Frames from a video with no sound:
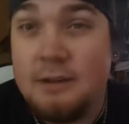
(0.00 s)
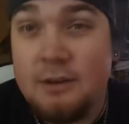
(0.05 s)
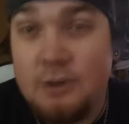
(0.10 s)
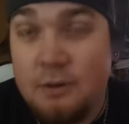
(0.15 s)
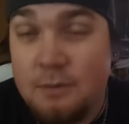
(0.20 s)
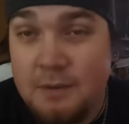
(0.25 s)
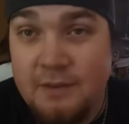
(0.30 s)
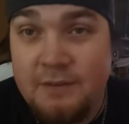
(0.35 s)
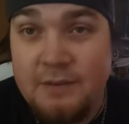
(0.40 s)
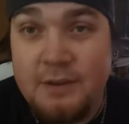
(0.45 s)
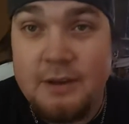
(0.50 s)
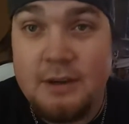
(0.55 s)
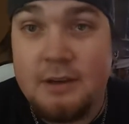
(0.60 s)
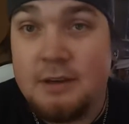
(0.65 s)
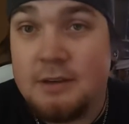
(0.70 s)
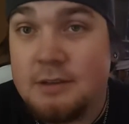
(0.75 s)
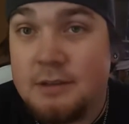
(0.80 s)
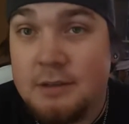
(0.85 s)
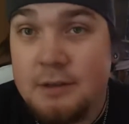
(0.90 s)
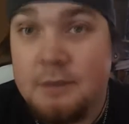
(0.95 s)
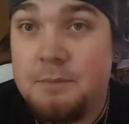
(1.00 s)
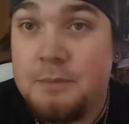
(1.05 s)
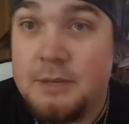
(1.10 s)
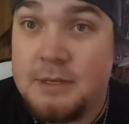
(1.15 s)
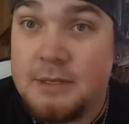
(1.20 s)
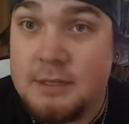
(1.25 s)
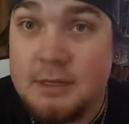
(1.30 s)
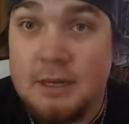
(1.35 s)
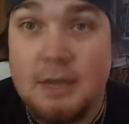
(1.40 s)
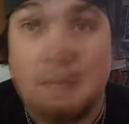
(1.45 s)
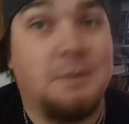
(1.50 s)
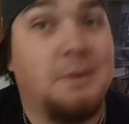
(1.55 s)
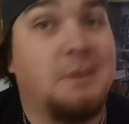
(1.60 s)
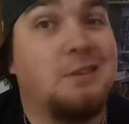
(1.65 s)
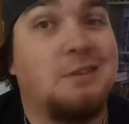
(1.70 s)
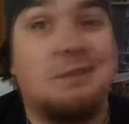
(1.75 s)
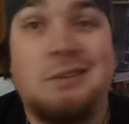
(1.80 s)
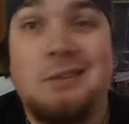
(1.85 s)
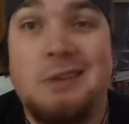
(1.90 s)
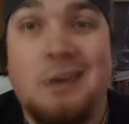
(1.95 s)
in all my videos, business cards, man,
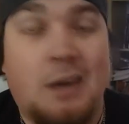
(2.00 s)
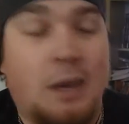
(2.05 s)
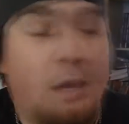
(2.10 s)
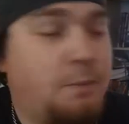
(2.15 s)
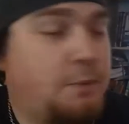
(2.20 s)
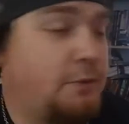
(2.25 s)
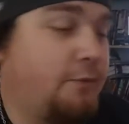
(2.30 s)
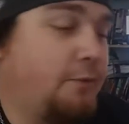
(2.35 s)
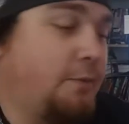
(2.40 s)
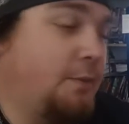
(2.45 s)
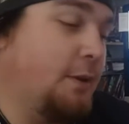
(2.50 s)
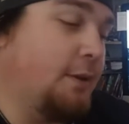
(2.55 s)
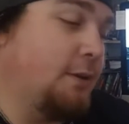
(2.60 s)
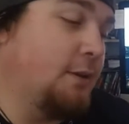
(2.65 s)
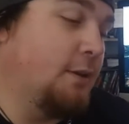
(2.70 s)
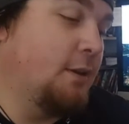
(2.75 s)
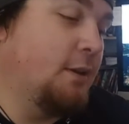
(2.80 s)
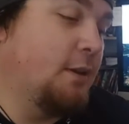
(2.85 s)
just chuck heaps of them in.